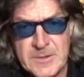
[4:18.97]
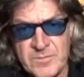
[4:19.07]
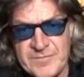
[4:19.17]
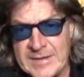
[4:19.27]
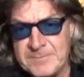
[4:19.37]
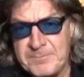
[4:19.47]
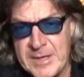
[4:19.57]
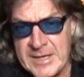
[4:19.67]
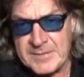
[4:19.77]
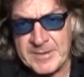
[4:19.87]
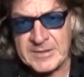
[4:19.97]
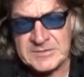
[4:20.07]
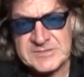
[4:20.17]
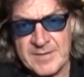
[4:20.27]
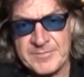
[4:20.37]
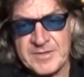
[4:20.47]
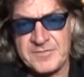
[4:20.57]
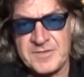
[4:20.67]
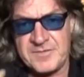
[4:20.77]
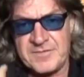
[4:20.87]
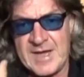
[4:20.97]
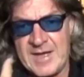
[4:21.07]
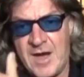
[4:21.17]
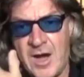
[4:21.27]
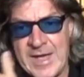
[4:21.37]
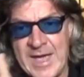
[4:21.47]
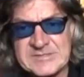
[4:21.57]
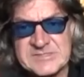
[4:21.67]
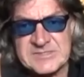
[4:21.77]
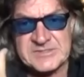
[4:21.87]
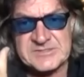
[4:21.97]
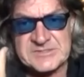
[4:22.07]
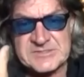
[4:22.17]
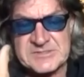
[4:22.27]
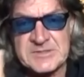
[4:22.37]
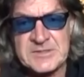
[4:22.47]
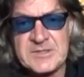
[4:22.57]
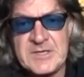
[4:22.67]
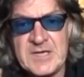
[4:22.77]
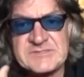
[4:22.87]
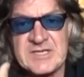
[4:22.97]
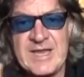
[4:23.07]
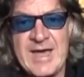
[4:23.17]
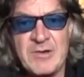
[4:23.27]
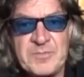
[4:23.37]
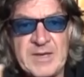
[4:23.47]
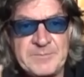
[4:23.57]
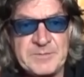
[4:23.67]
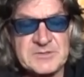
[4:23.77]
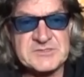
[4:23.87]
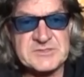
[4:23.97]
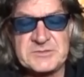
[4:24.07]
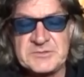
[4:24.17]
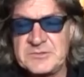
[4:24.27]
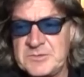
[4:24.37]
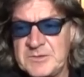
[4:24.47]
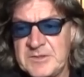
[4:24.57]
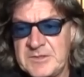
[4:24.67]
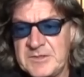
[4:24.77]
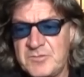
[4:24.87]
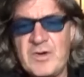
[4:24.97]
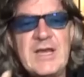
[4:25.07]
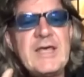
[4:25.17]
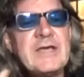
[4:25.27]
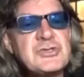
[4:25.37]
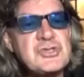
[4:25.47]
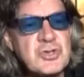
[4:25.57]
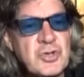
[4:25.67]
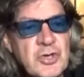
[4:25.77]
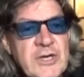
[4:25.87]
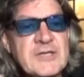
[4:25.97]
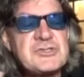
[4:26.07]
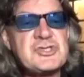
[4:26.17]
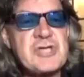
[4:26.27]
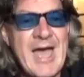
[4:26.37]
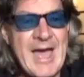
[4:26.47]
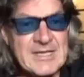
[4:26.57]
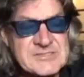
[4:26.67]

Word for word: We've had a big build up that, that, that hiatus has allowed people to really enjoy and chat